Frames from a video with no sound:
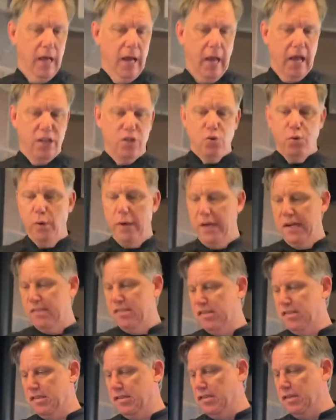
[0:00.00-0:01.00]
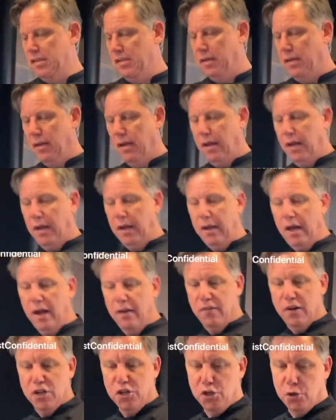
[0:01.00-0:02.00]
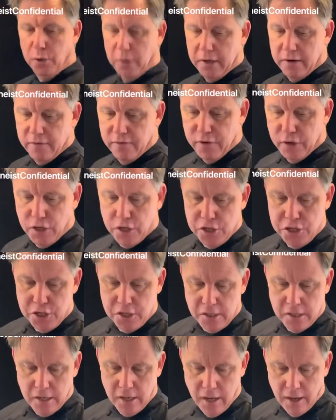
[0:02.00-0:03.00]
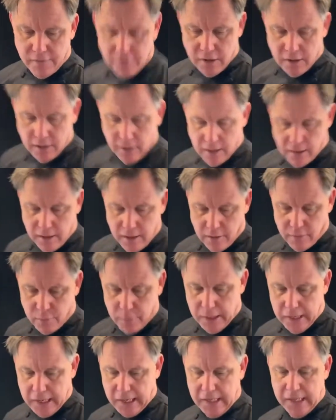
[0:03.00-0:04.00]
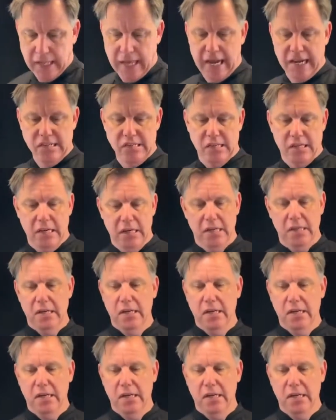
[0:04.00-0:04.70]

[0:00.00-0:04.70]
twist, kind of a shortened version of a really classic